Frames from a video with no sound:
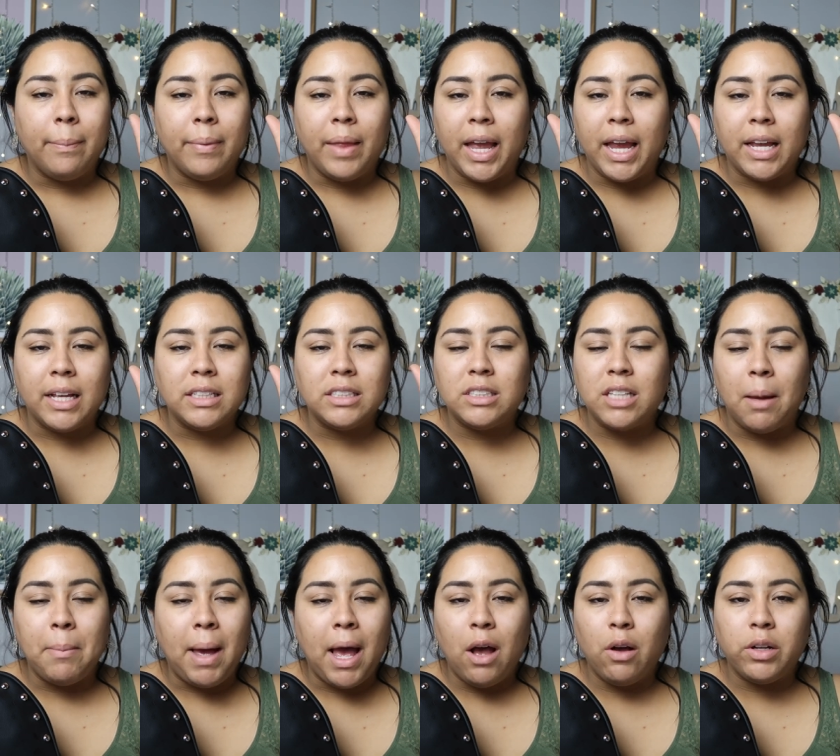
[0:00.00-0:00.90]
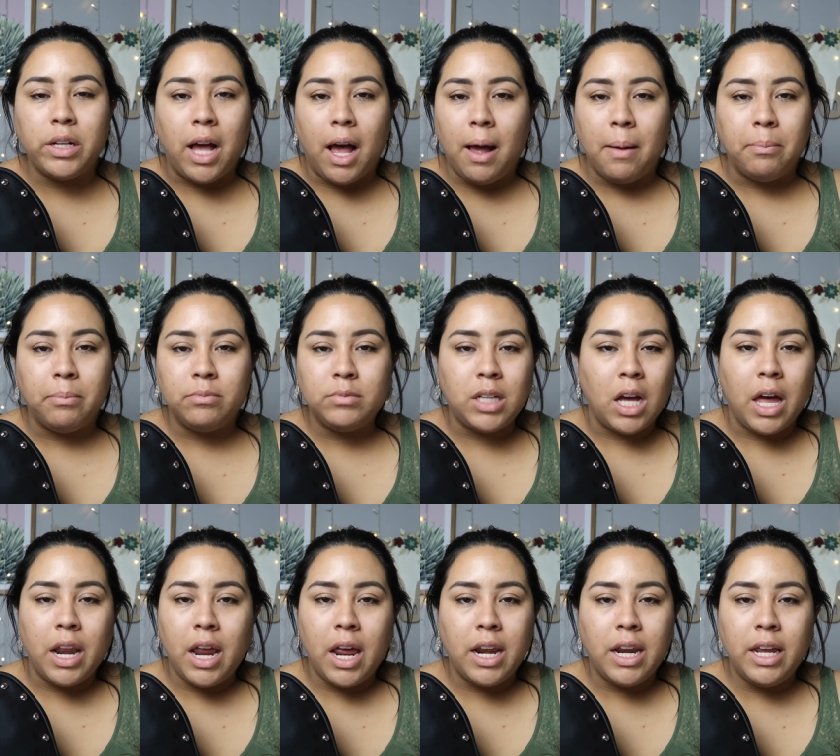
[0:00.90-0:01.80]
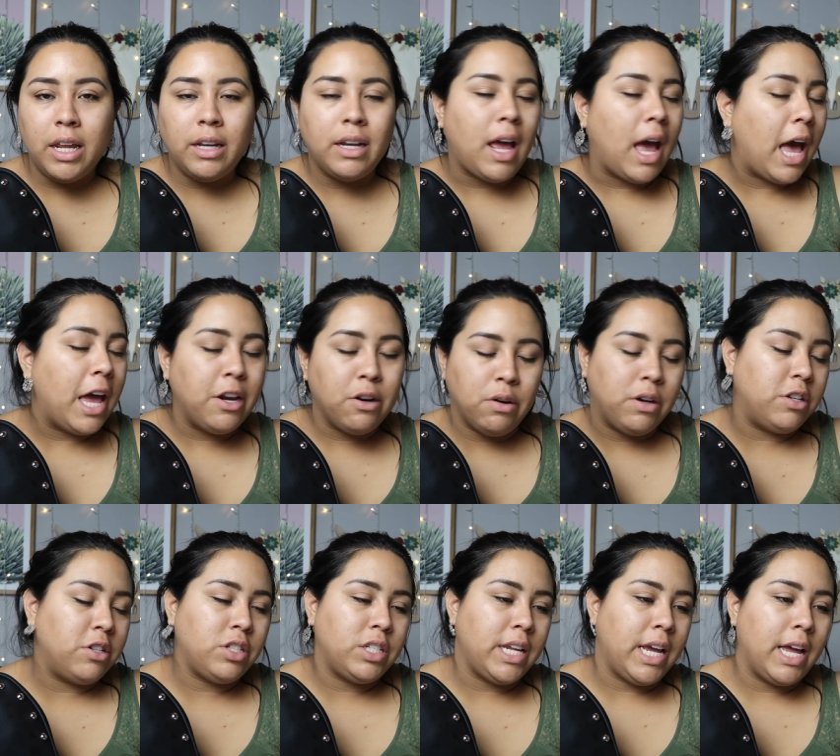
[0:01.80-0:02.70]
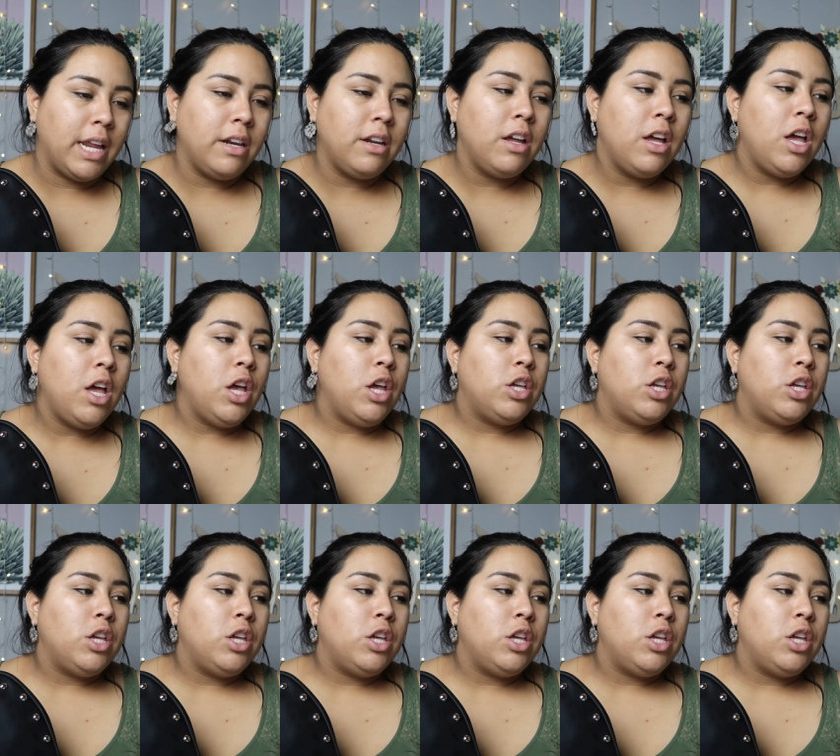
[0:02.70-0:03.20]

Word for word: like somehow gum got on it. I don't understand.